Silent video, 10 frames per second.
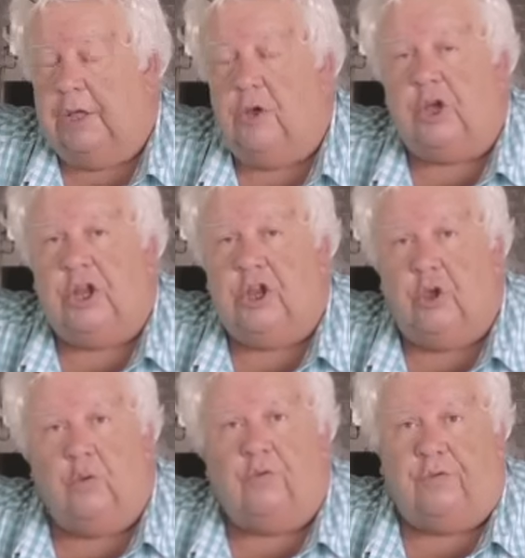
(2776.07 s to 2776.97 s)
You can
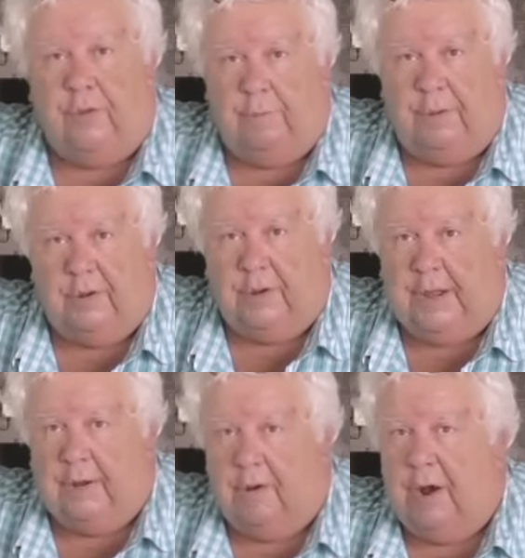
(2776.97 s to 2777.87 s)
use them, you can
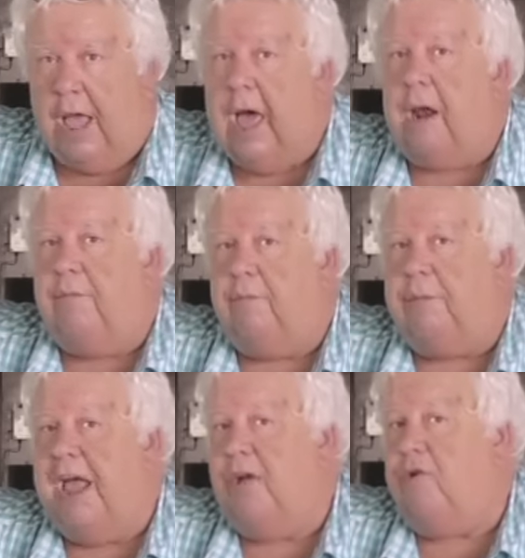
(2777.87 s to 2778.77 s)
take current out of
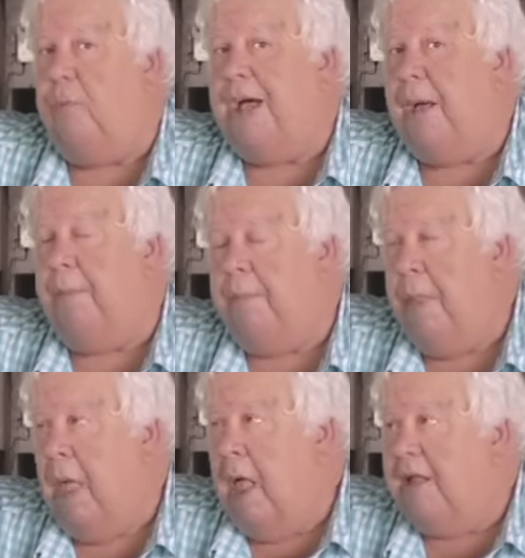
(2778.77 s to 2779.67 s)
them down to about
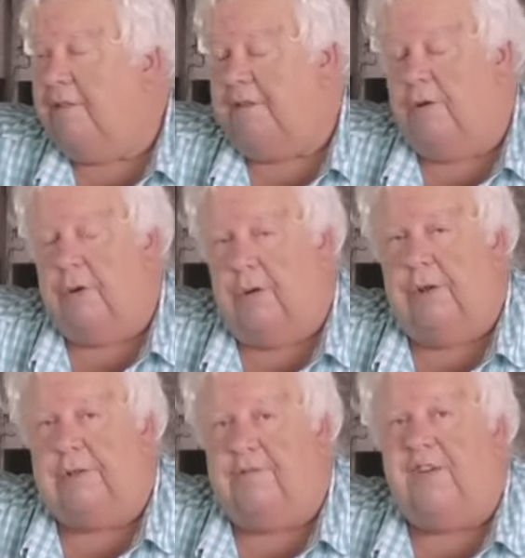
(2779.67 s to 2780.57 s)
0
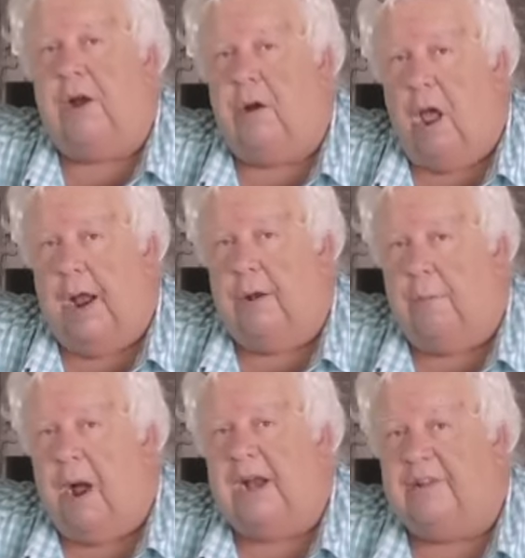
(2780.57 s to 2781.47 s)
degrees Fahrenheit
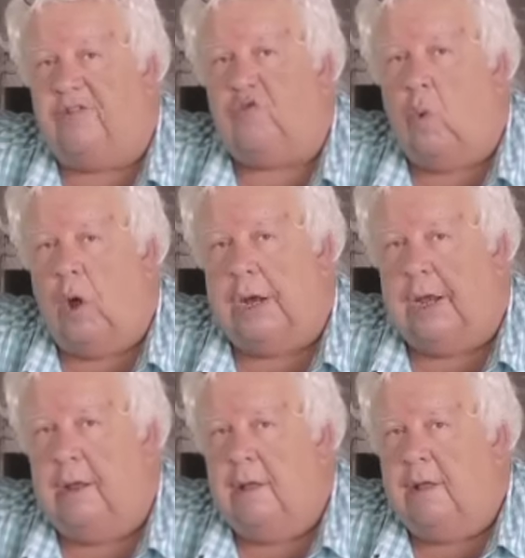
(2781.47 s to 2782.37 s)
or minus
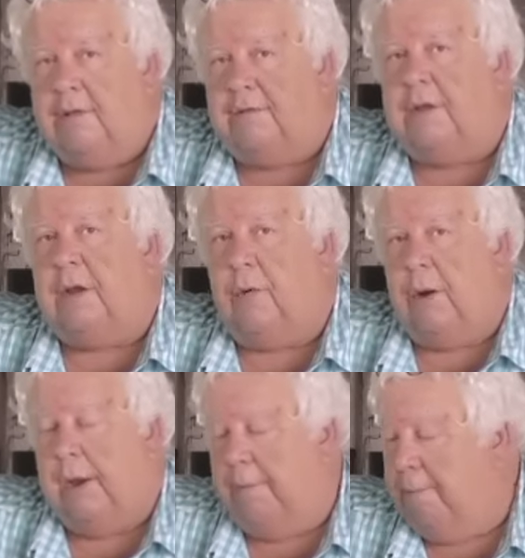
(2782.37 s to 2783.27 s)
20
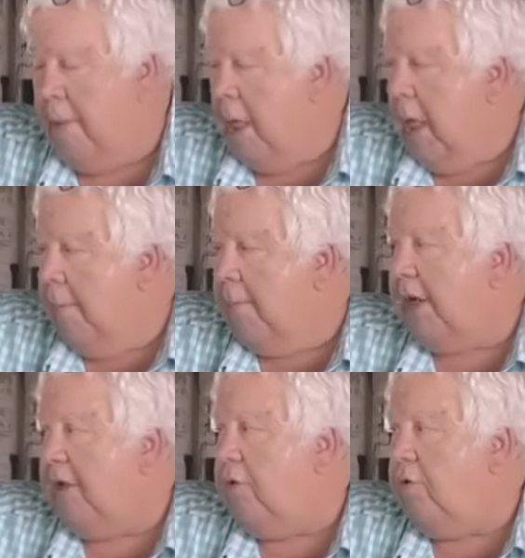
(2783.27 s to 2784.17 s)
centigrade,
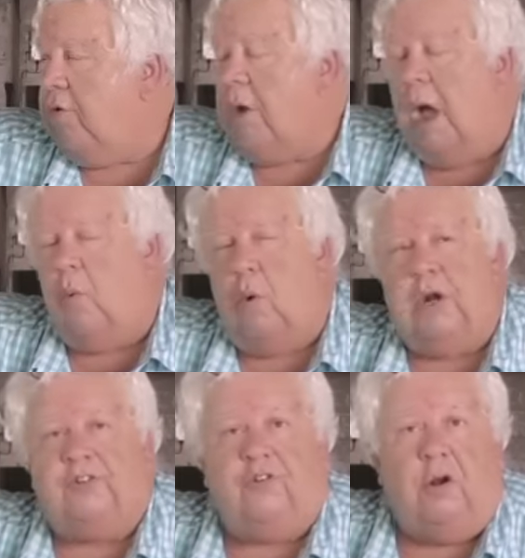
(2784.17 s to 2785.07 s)
but you do not
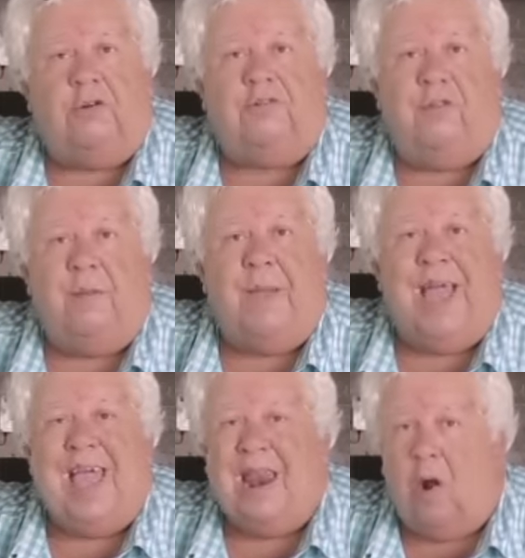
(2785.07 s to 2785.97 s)
want to charge them
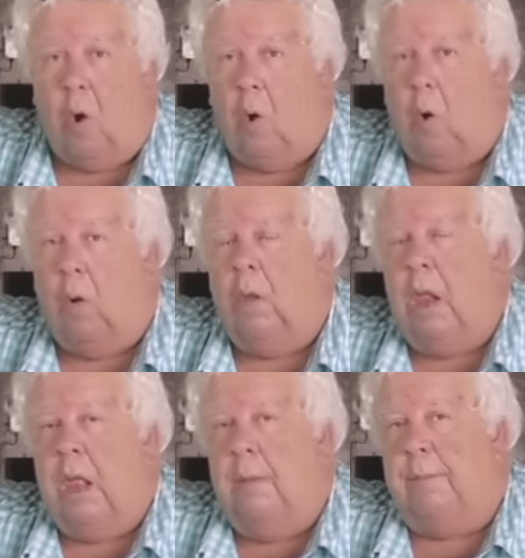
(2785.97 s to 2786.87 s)
at all
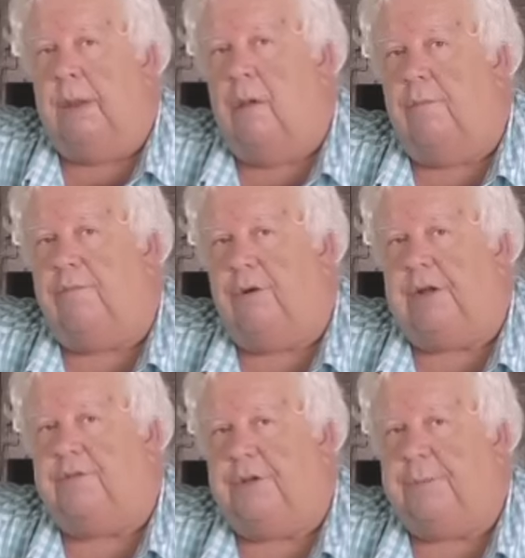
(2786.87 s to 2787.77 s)
below
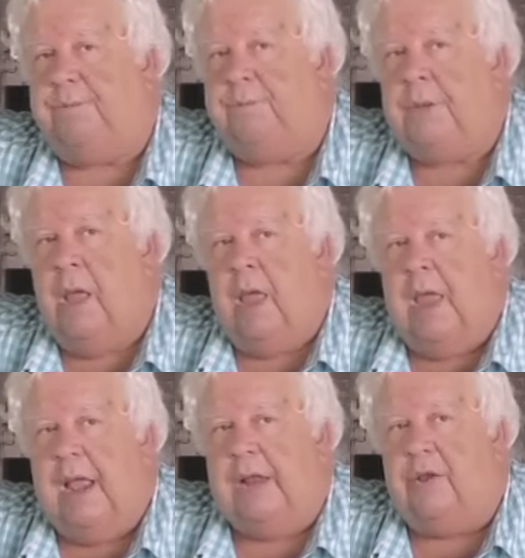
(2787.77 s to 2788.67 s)
freezing,
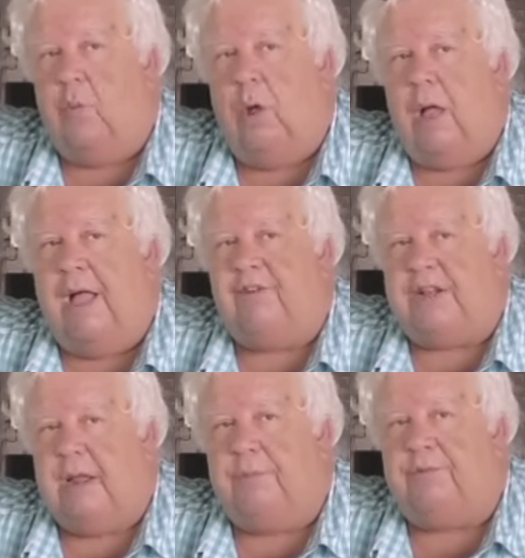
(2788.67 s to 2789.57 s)
and you will have a
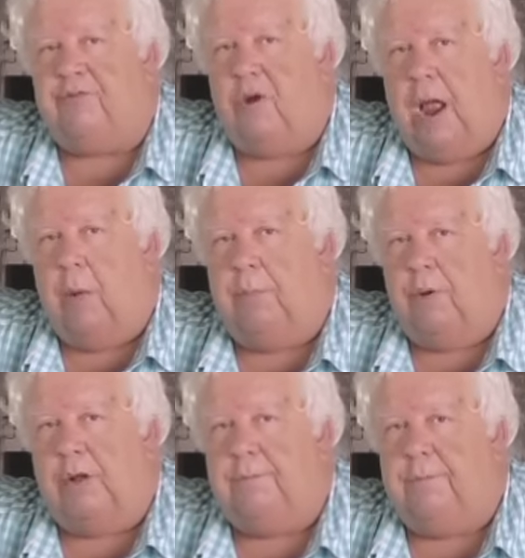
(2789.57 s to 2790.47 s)
temperature
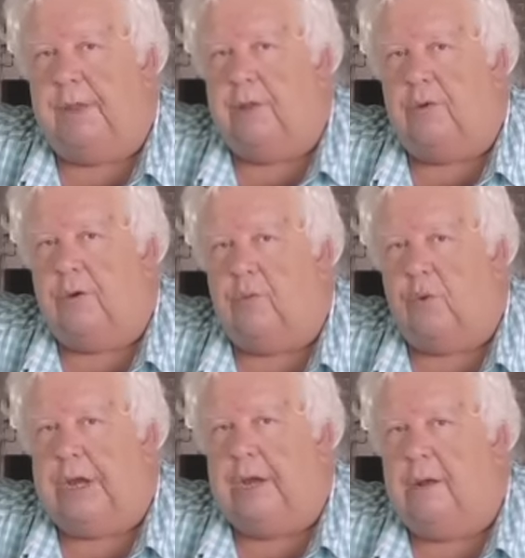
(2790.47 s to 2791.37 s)
output that you can
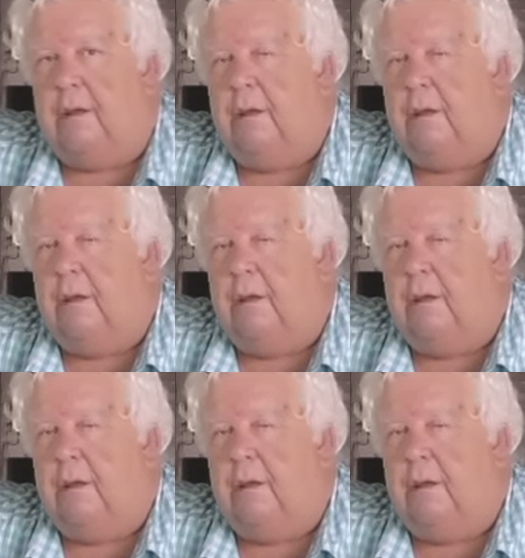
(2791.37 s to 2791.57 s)
read